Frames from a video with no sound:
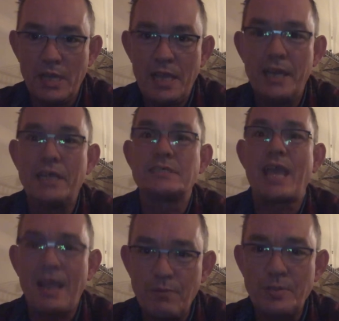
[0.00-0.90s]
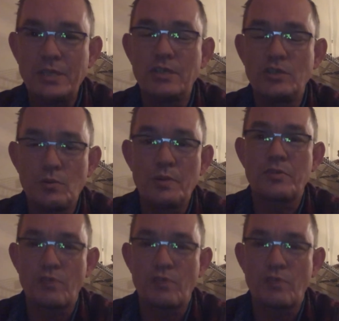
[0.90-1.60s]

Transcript: It has everything to do with